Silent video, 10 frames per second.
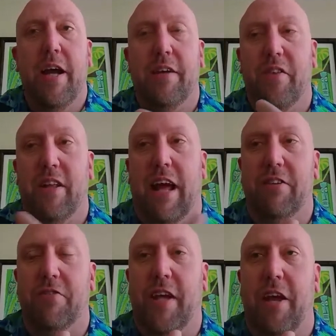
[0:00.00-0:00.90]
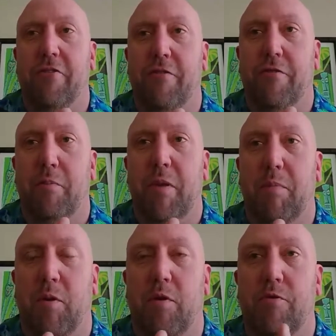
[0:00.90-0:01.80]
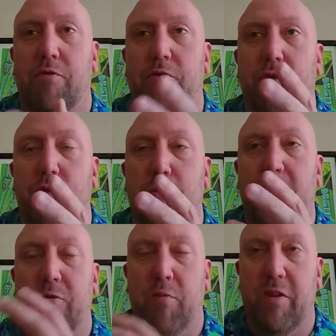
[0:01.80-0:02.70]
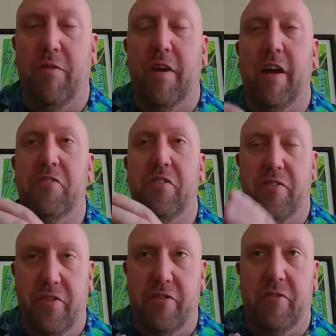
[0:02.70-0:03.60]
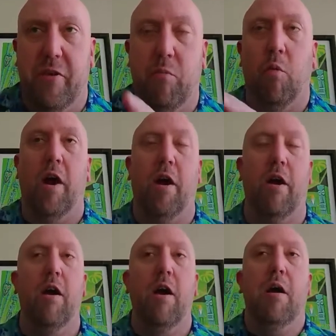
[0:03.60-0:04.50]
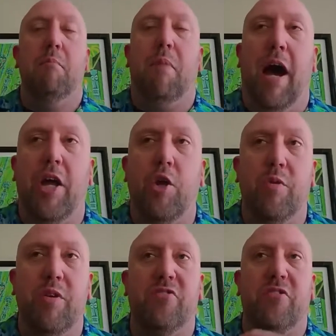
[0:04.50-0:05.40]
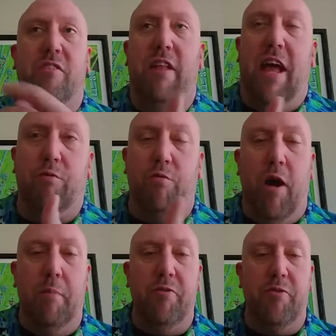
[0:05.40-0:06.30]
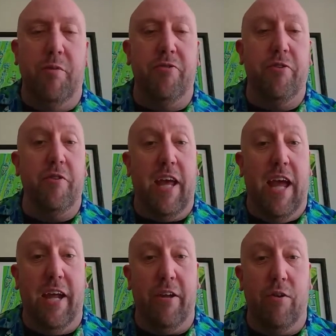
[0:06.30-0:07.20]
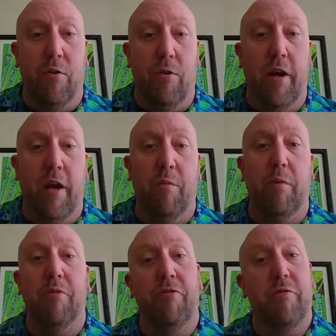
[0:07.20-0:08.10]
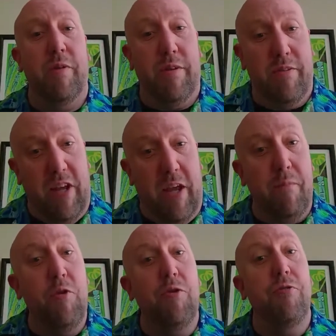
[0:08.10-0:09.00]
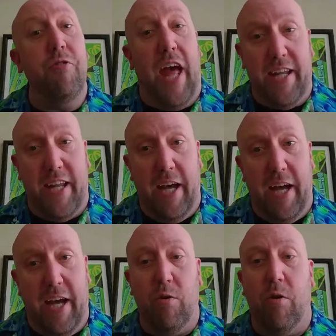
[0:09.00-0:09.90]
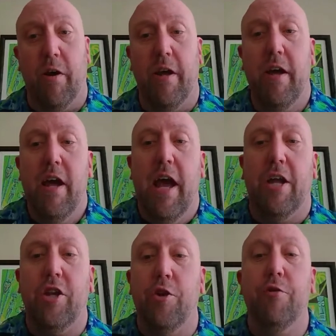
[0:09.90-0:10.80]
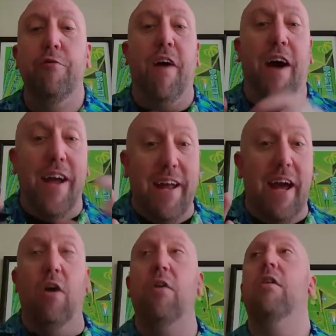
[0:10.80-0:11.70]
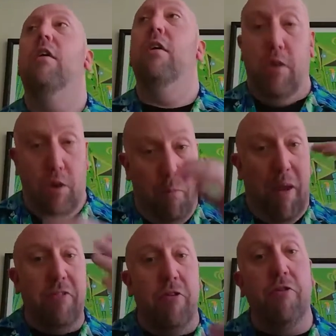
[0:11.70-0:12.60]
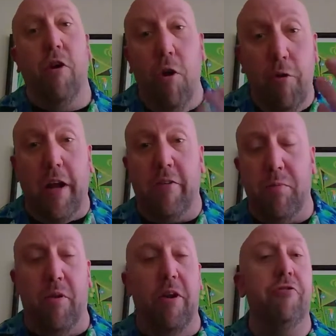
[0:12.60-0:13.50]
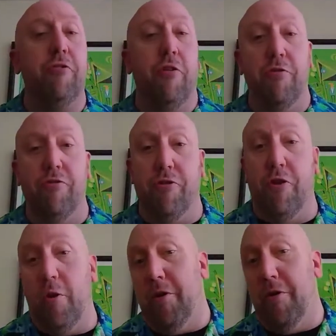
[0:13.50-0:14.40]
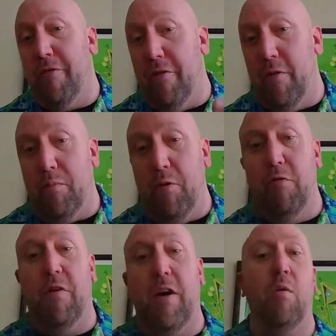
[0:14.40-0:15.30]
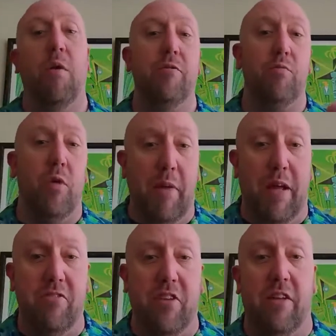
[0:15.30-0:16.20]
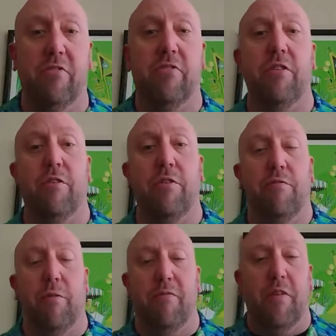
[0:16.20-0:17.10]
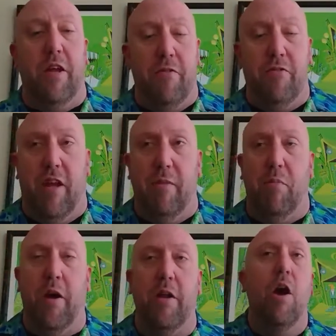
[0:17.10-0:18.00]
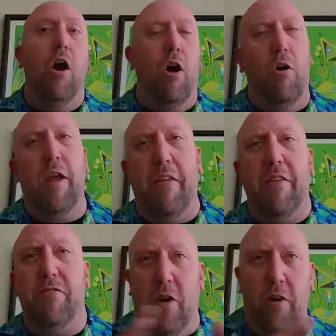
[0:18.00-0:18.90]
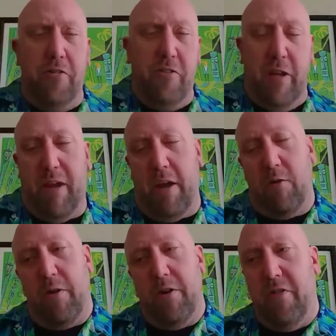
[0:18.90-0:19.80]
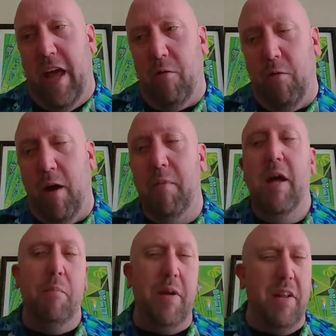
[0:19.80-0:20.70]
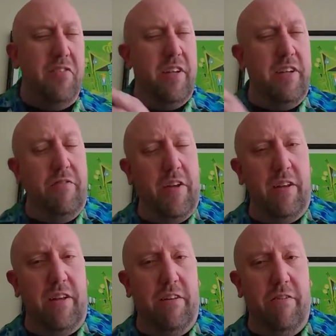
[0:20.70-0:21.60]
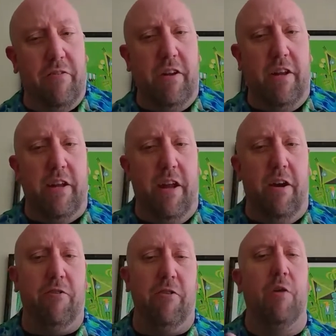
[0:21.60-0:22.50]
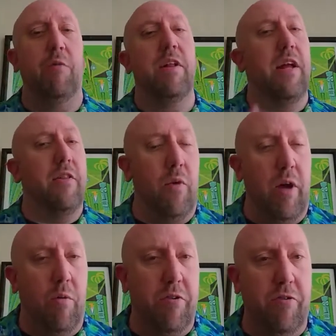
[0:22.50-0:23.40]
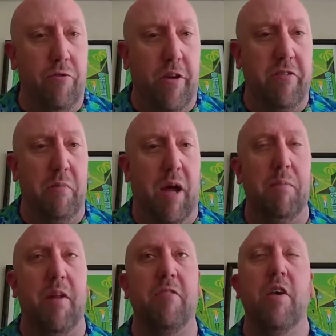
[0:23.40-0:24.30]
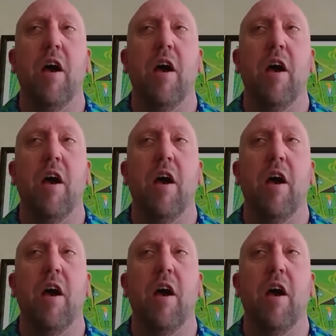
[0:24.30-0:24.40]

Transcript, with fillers: It's the classification for people to because we devised a system where by you would select rums from a certain category and we would just say use that category and you'd find out you know based on your own exploration your own journey where your favorite profile was what made sense to you from a flavor standpoint oh yeah this falls in the same category as that rum but it's significantly different in character and i really like the way it works and drinks at my place